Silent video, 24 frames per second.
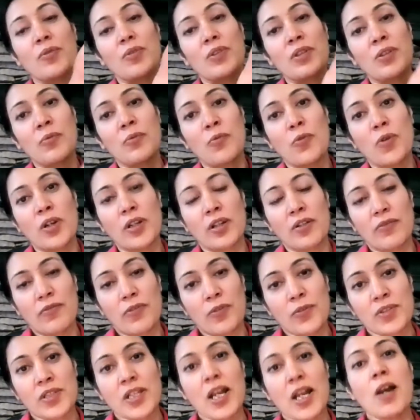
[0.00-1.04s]
So the water
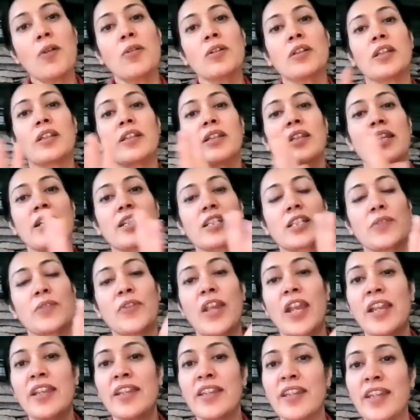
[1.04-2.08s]
flows out. It takes
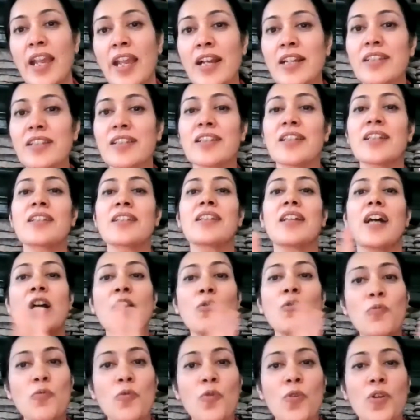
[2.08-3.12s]
away any excess,
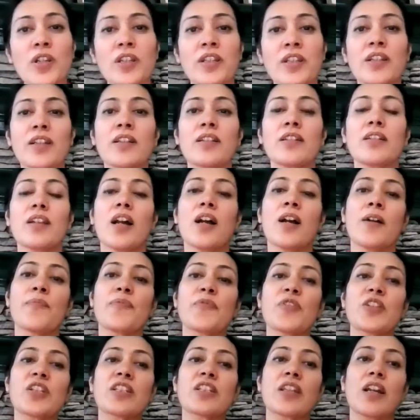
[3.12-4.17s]
unwanted
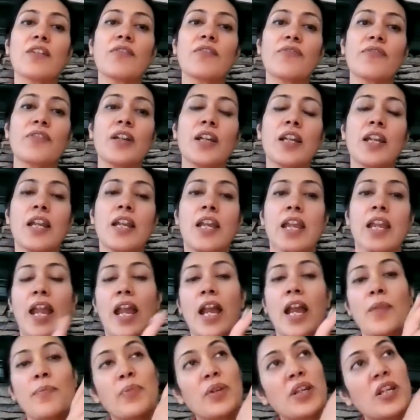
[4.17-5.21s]
stuff,
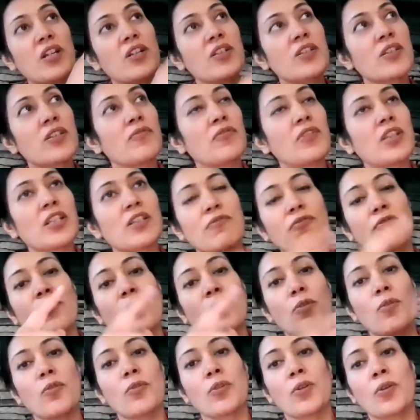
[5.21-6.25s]
and because of this
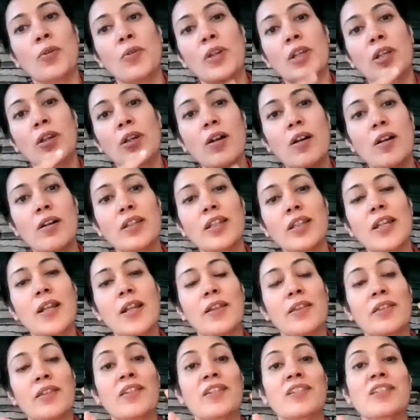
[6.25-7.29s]
flow going on,
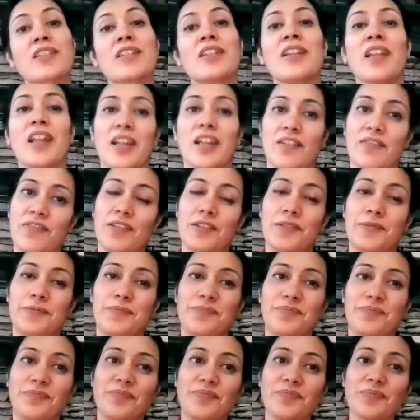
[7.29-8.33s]
there is life.
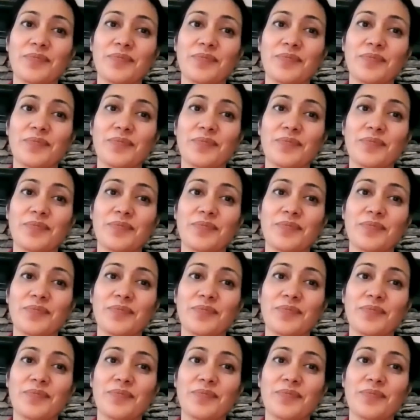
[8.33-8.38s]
